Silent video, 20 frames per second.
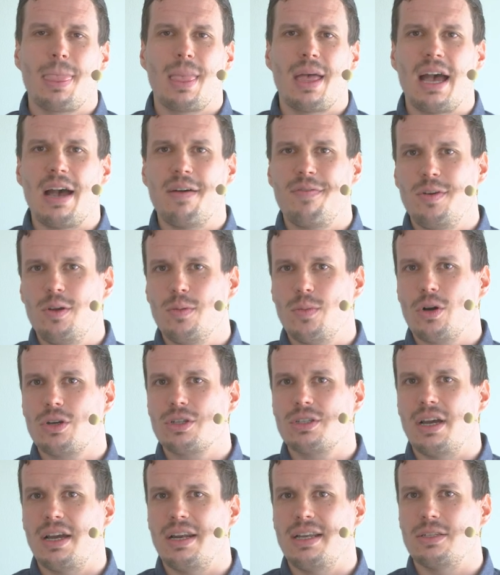Hafnium
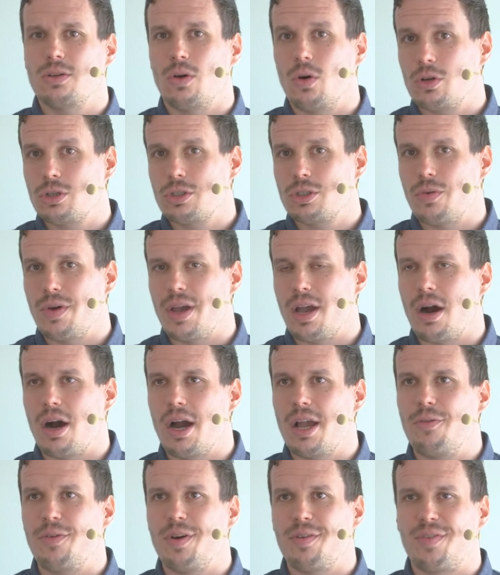oxide is also a
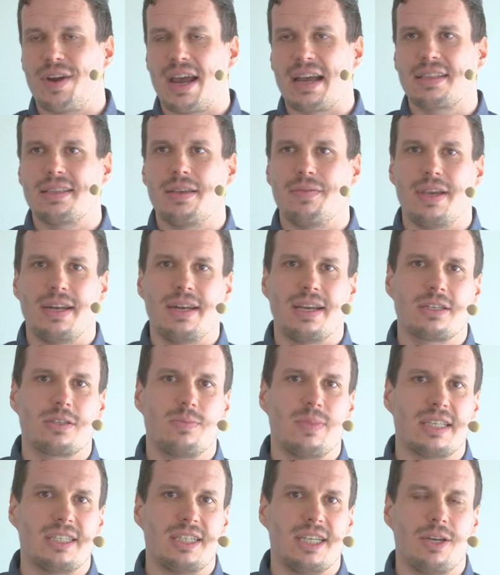high refractive index
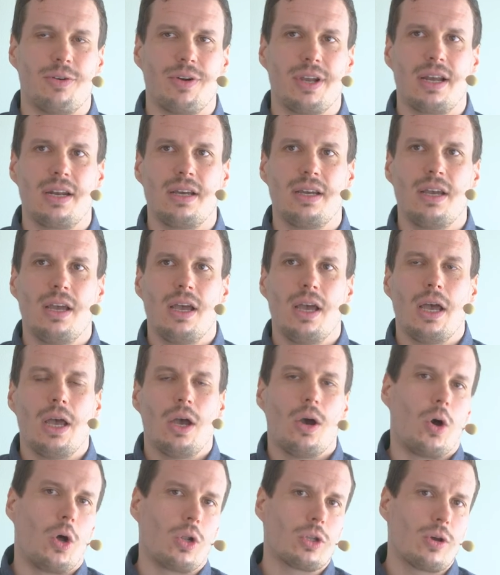material,
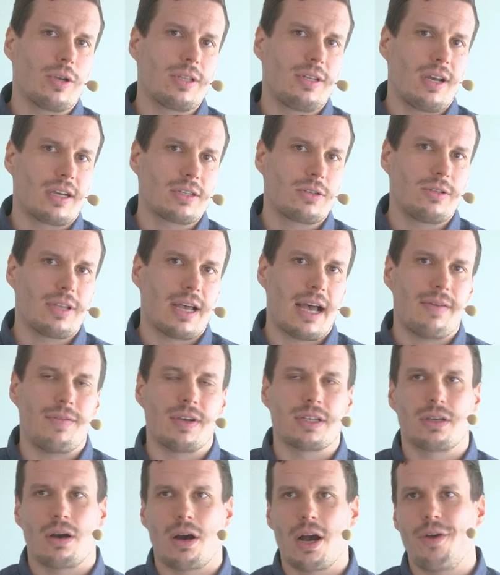although it doesn't have
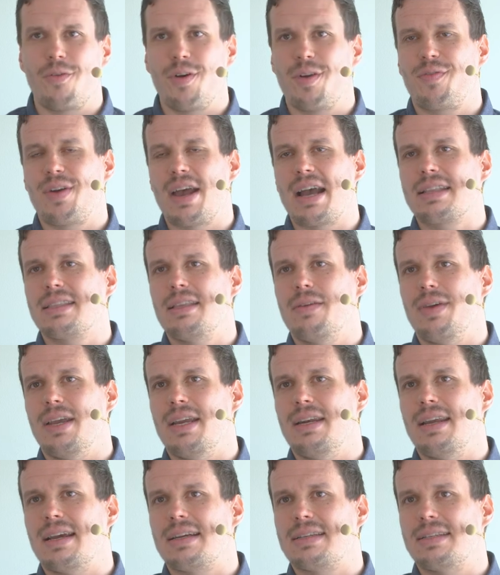as high refractive
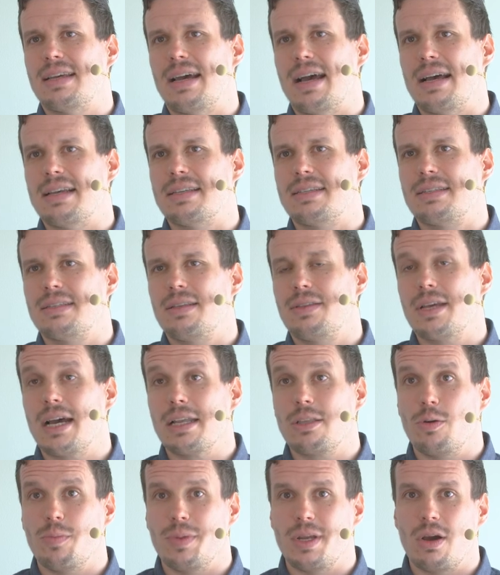index as
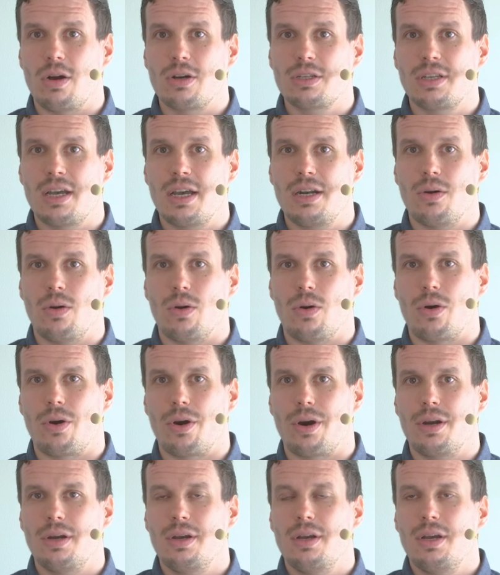titanium dioxide or